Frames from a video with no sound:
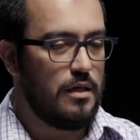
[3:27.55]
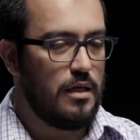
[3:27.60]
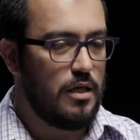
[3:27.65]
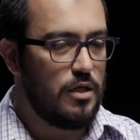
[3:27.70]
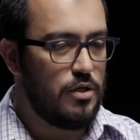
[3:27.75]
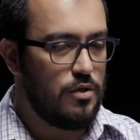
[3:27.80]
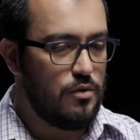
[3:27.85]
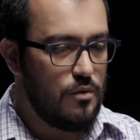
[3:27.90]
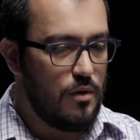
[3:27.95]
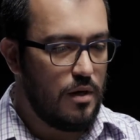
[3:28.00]

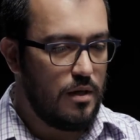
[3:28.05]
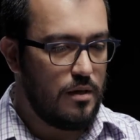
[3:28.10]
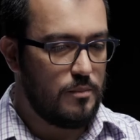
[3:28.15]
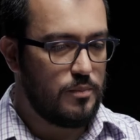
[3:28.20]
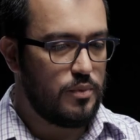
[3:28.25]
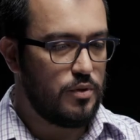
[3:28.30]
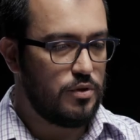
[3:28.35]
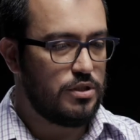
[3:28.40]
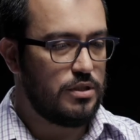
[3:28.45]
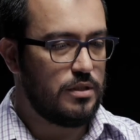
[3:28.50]
You are
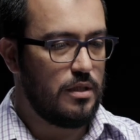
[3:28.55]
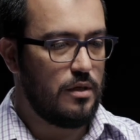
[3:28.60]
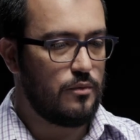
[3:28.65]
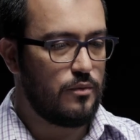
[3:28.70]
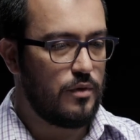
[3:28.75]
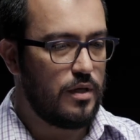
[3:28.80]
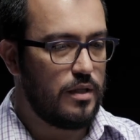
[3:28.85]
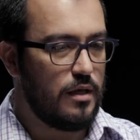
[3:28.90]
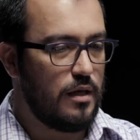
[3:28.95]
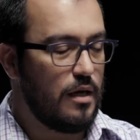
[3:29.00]
approaching
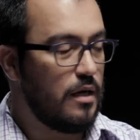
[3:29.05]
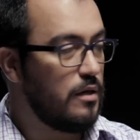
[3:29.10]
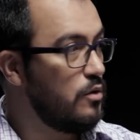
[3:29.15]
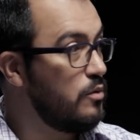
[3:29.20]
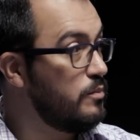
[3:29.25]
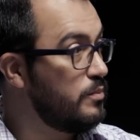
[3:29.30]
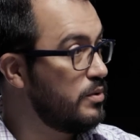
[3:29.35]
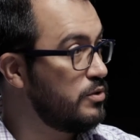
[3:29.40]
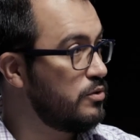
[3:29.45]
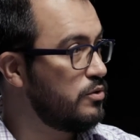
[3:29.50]
already an
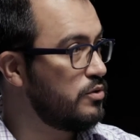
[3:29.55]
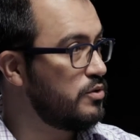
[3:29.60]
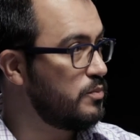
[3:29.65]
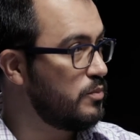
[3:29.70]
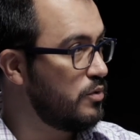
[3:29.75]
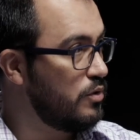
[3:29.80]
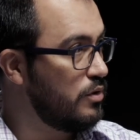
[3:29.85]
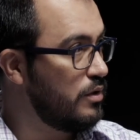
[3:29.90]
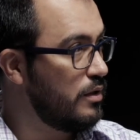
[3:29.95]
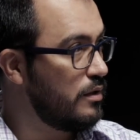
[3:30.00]
open source
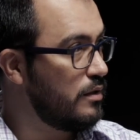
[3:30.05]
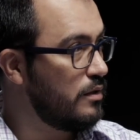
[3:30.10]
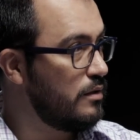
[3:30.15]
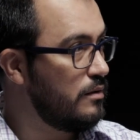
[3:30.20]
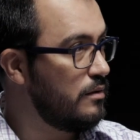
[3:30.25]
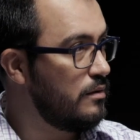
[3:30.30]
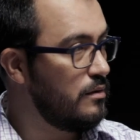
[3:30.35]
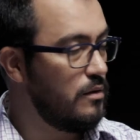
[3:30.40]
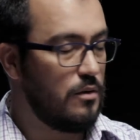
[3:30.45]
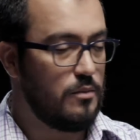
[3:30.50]
project,
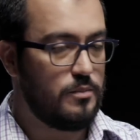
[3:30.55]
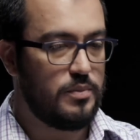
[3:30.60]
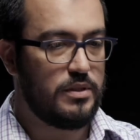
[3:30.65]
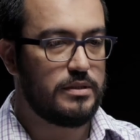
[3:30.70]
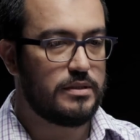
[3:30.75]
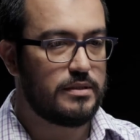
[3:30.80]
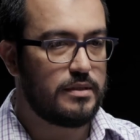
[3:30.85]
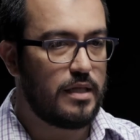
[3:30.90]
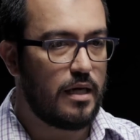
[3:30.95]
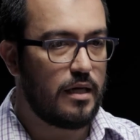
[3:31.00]

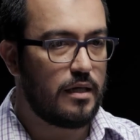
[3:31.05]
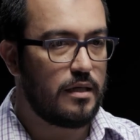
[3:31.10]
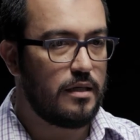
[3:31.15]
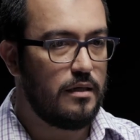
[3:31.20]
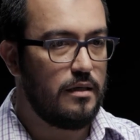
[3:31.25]
OpenStack.